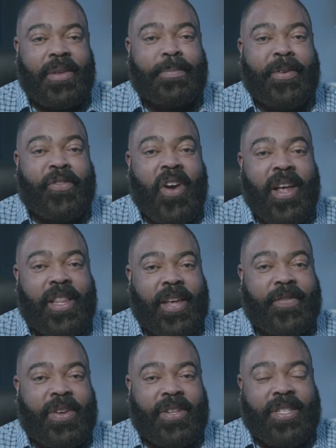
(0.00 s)
Before I
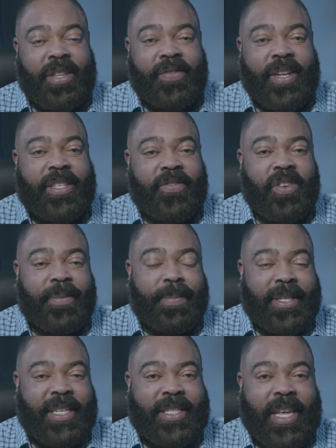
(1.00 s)
leave you to the rest of your
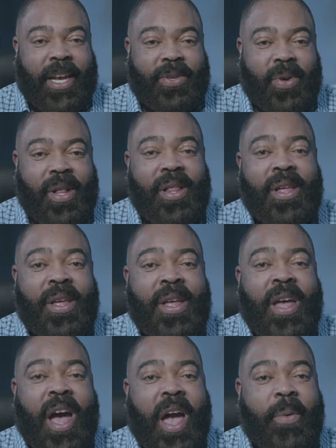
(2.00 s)
busy schedule,
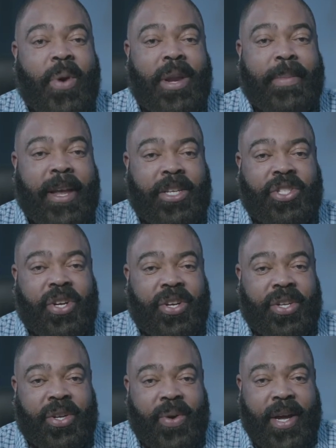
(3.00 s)
I want to make sure
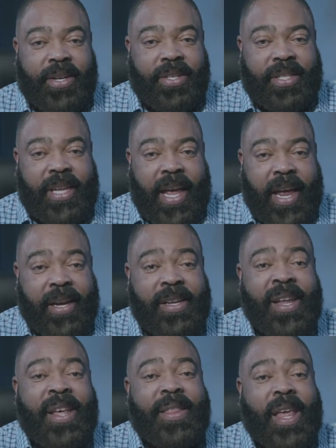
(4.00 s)
you understand
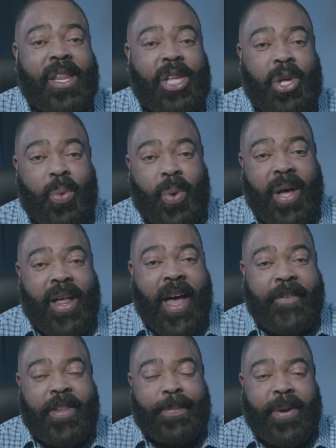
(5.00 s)
that you will
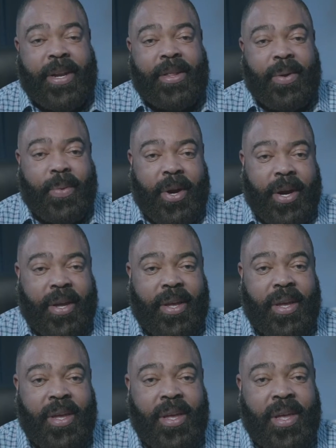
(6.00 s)
have to put in the work.
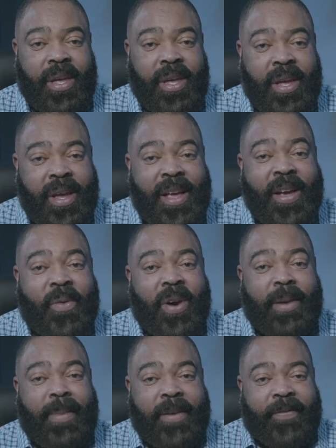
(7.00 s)

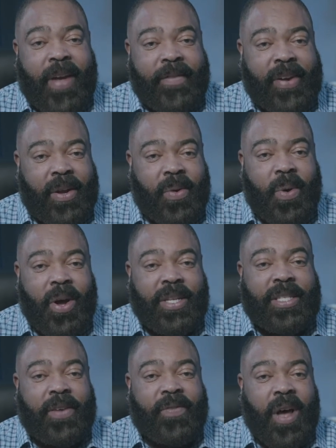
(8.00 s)
One of my favorite
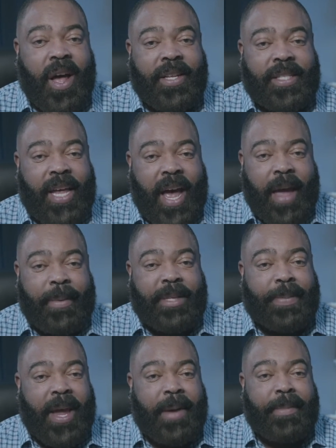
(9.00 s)
quotes of all time is
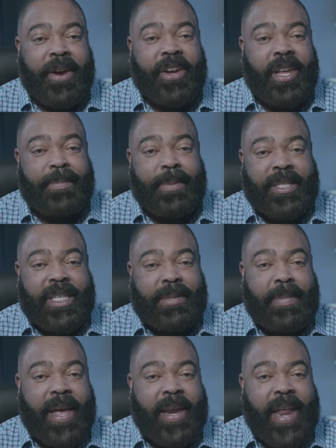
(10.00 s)
by American
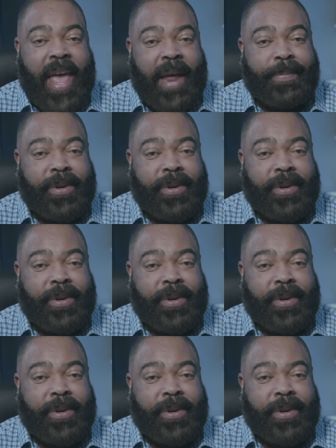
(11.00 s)
businessman and